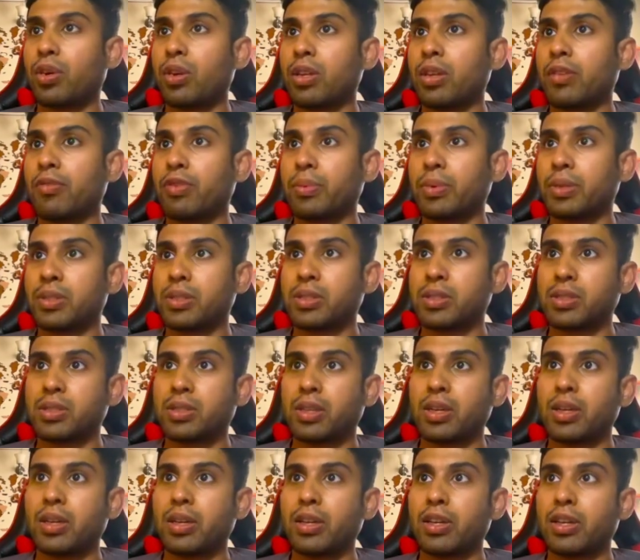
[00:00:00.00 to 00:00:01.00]
the information is
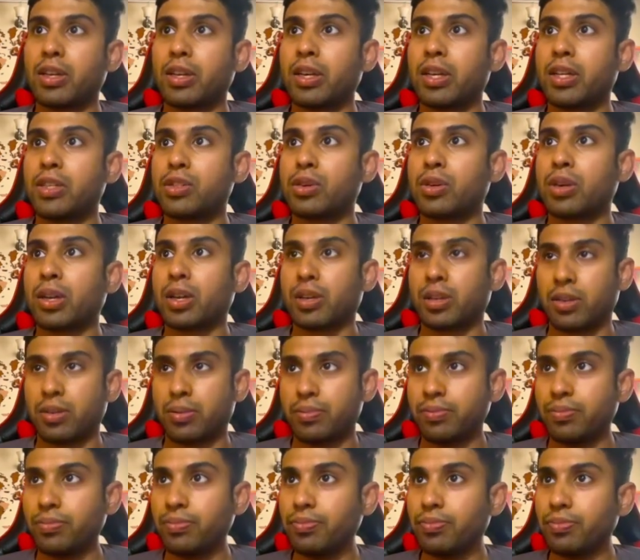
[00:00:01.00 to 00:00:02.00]
there, it needs to trigger
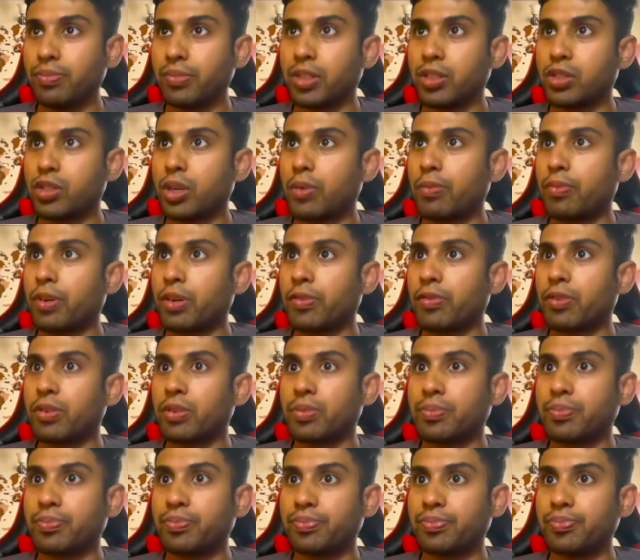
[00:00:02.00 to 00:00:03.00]
the job workflow.
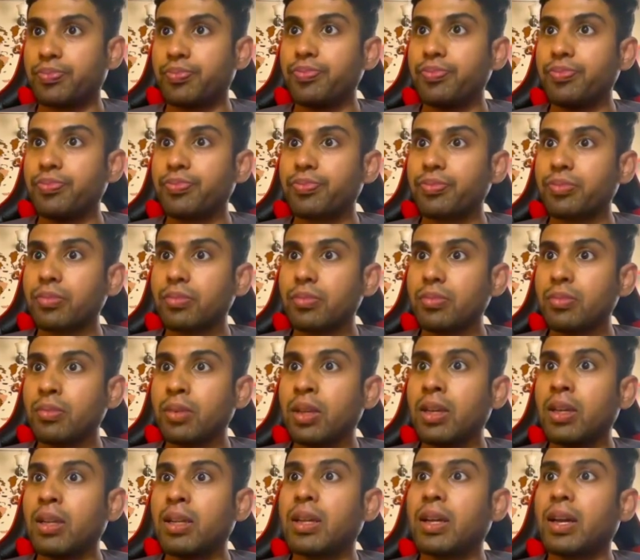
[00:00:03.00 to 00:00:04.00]

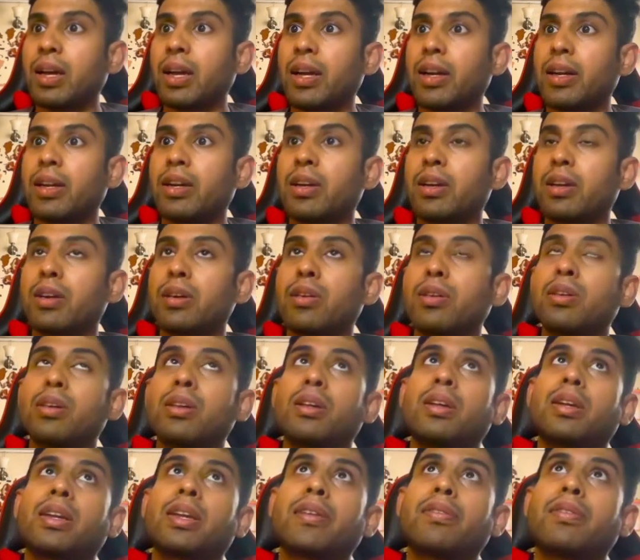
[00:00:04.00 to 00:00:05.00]
And
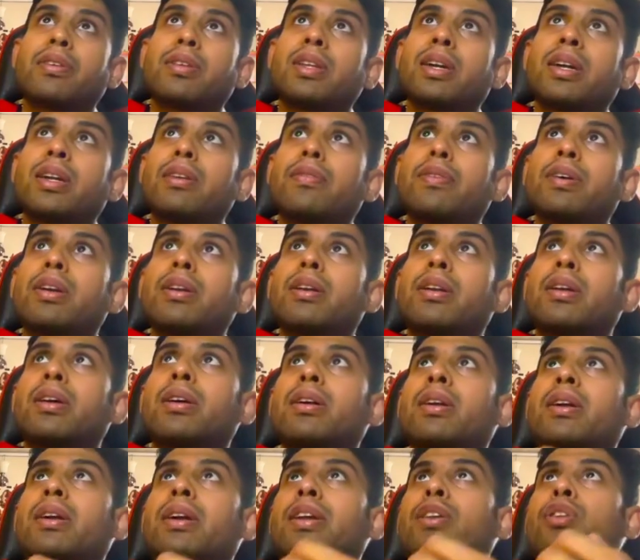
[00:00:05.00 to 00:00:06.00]
given that we are
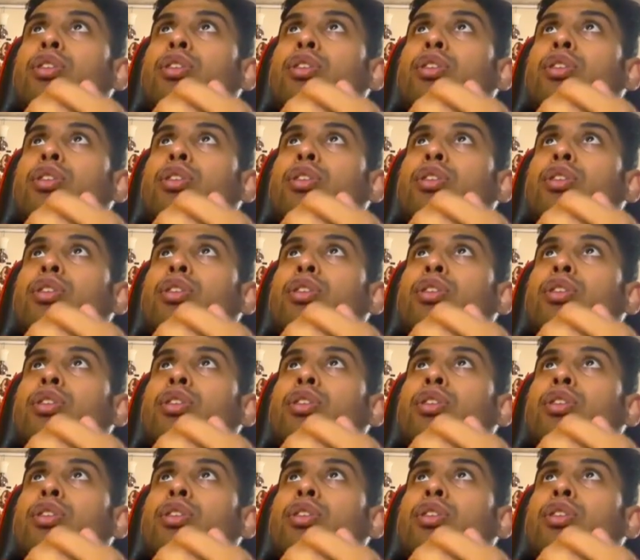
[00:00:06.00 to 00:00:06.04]
triggering an